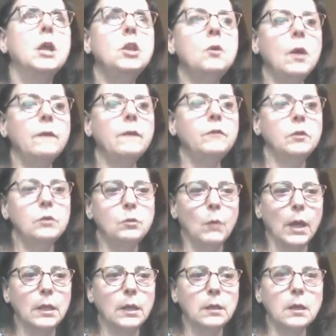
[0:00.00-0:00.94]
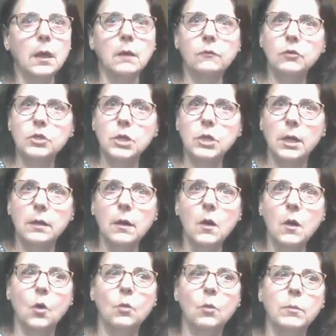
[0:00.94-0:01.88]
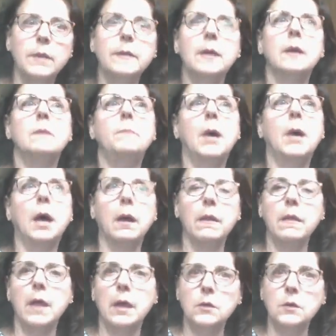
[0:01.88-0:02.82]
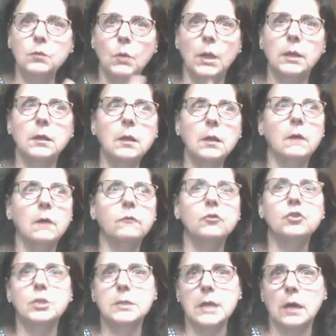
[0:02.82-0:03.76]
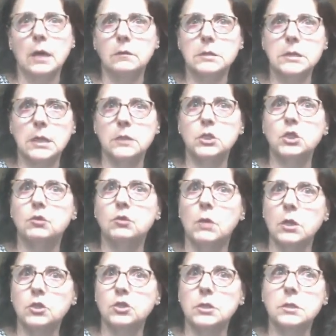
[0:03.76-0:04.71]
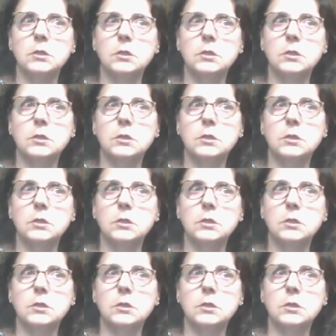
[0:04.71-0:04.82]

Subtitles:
you have your dwelling coverage on a home, and then part of that dwelling coverage is outside structures.